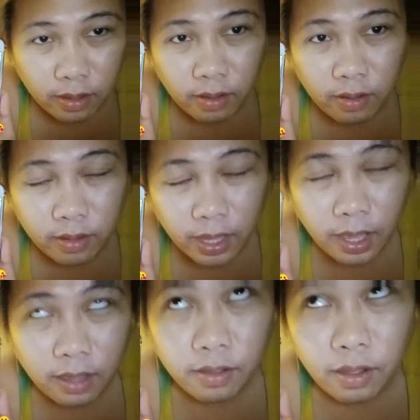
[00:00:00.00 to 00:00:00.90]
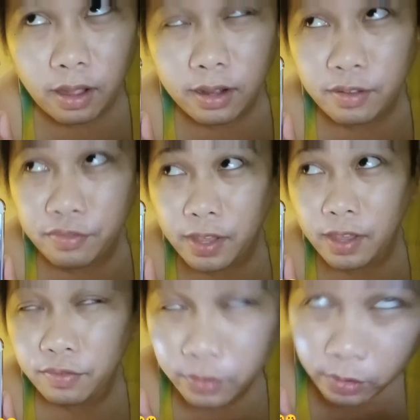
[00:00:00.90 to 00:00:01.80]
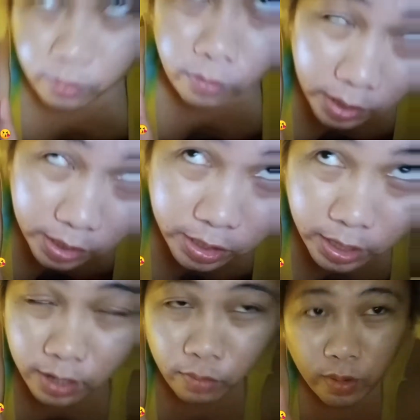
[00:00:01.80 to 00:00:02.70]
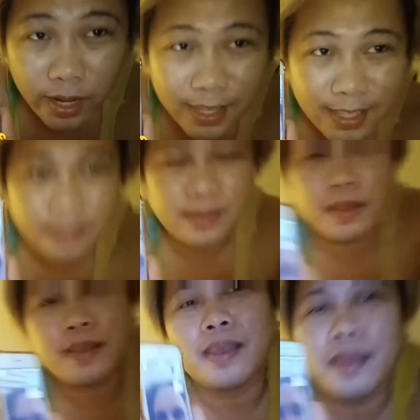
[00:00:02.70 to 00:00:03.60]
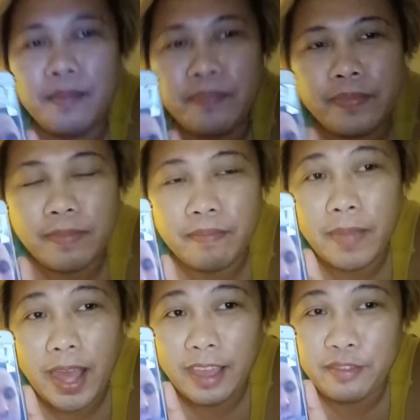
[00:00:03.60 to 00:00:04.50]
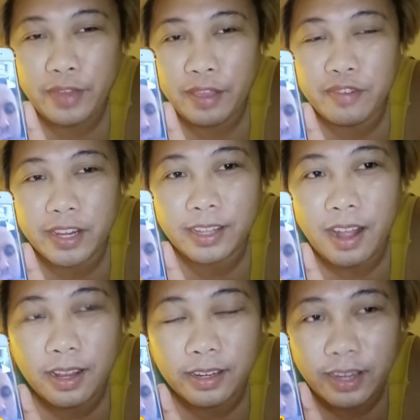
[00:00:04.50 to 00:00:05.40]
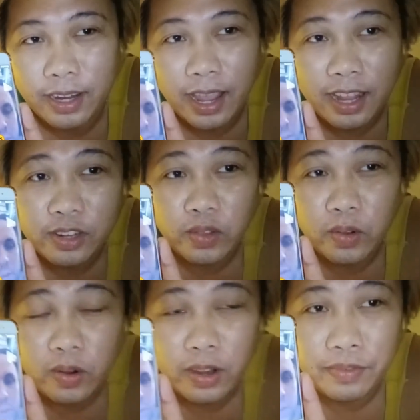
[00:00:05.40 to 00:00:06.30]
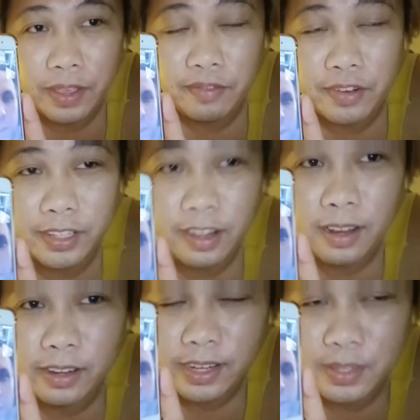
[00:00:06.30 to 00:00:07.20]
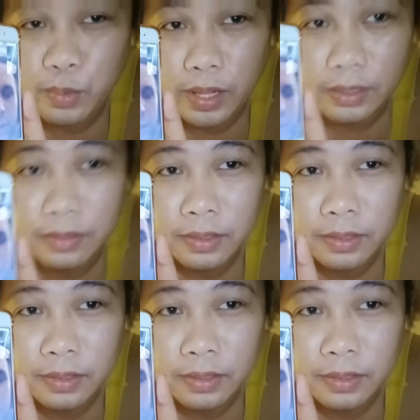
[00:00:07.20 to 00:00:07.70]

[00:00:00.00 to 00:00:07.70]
Okay. On the fifth question, what is my favorite color and your favorite color as well?